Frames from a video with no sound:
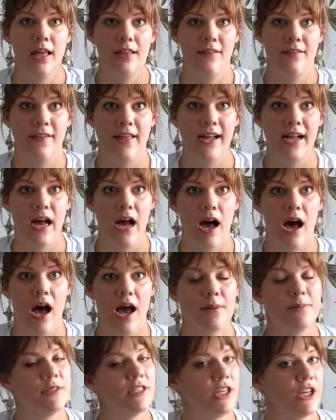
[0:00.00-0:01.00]
that like
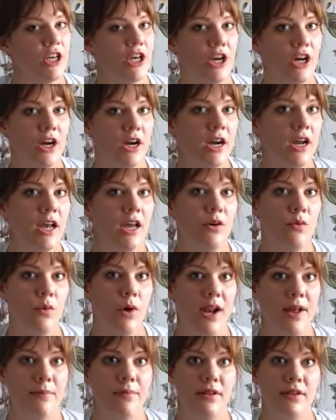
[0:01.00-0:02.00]
I'm secure in
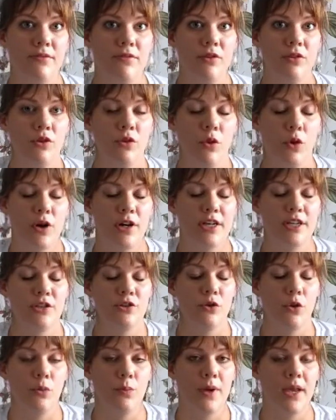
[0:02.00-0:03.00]
what I believe that the Lord has
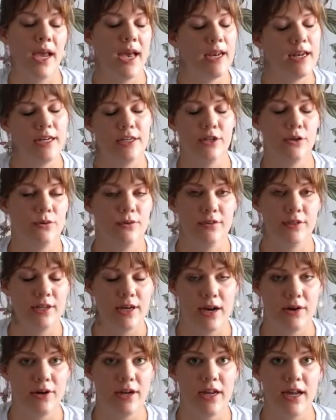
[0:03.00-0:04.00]
told me and I don't
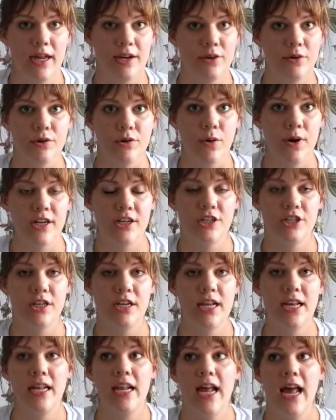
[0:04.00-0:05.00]
doubt it, I don't
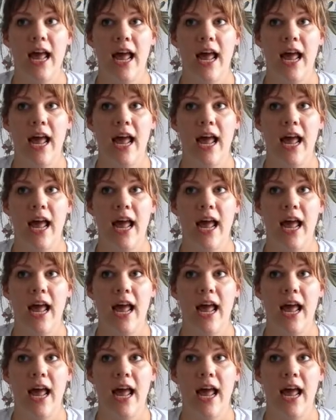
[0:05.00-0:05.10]
question it.